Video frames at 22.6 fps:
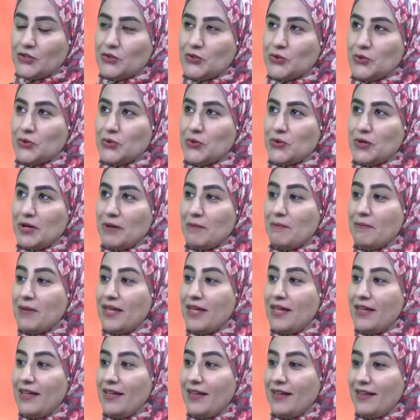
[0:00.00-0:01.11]
to
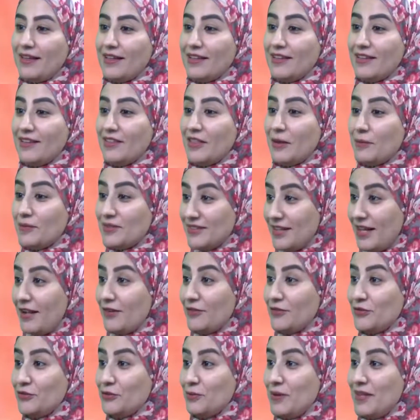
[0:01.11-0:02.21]
be
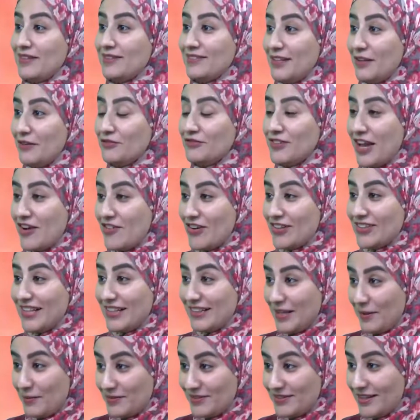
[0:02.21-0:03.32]
themselves, to be
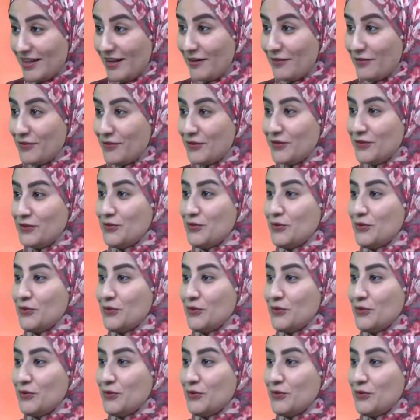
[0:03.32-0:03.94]
self-directed themselves,